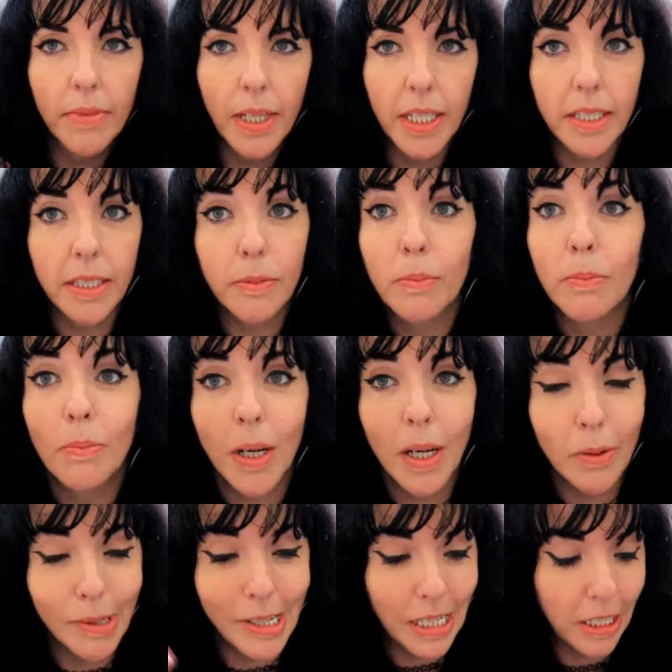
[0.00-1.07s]
It's a
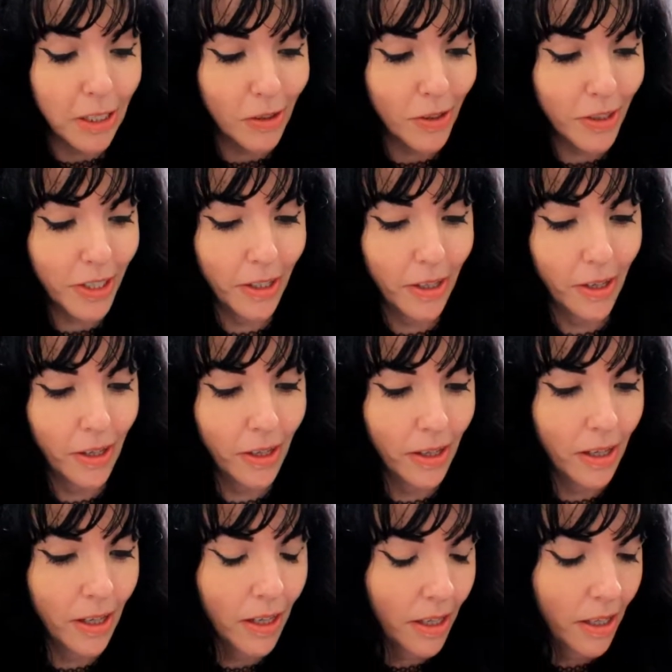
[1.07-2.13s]
really good.
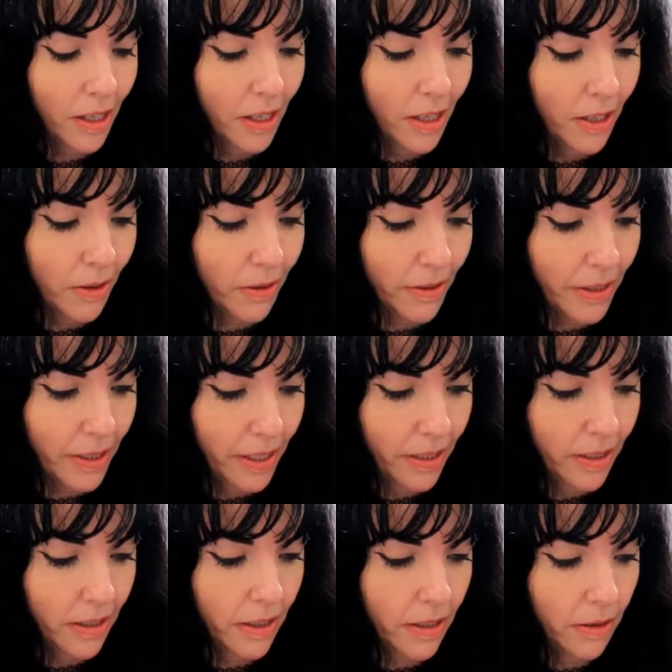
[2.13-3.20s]
Right,
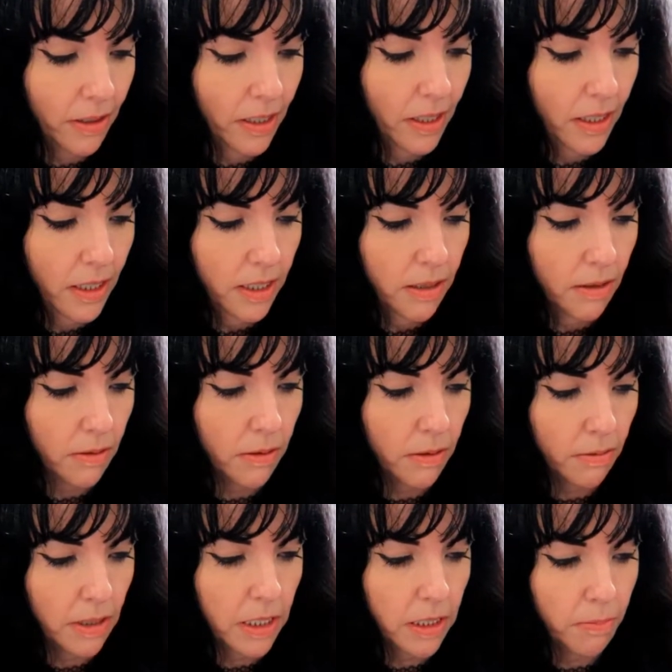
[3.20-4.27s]
okay, so we're
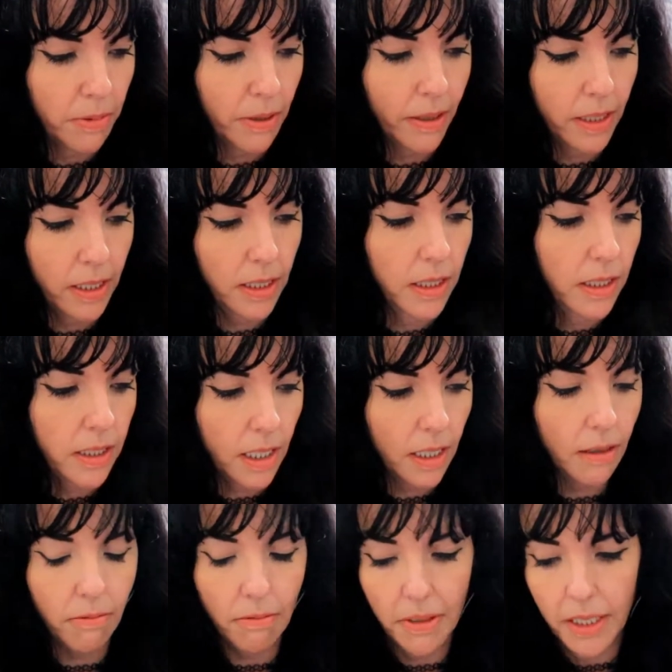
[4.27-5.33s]
spraying
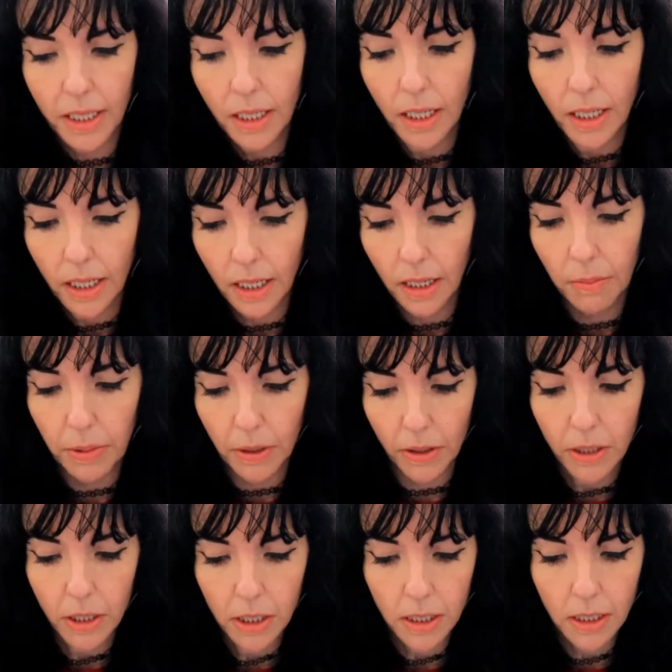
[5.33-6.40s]
down the
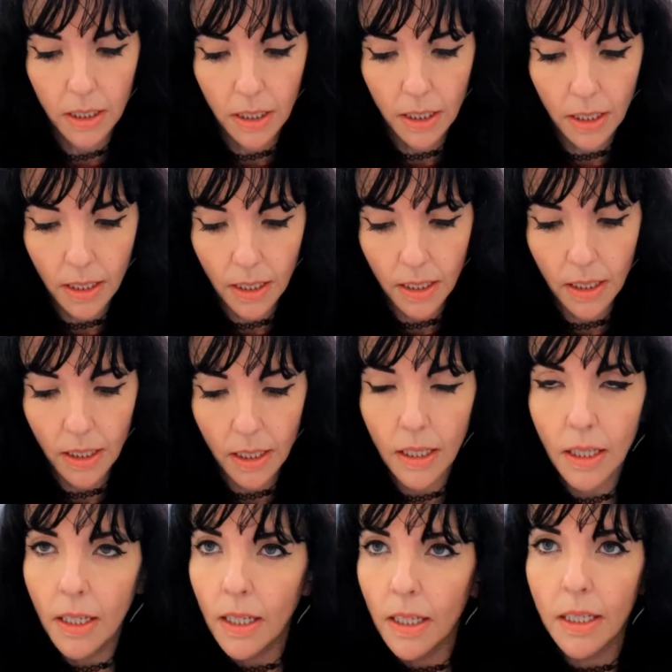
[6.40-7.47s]
hairbrush.
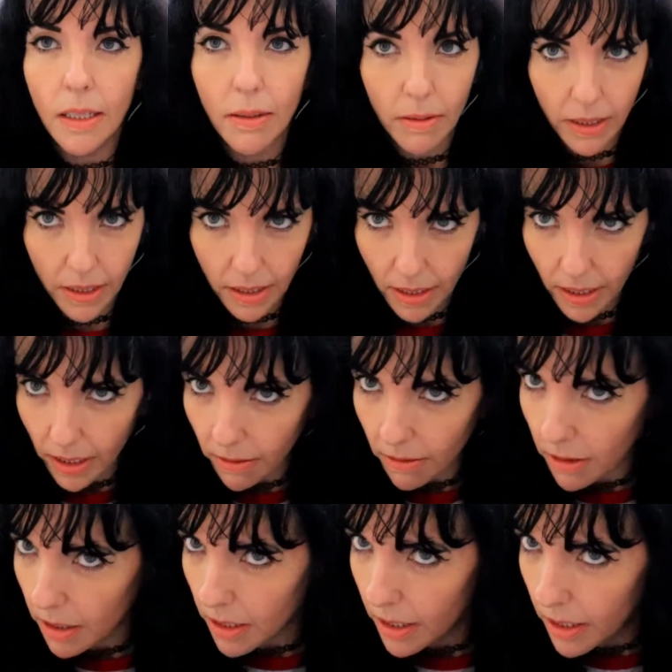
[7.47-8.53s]
Now then, I got a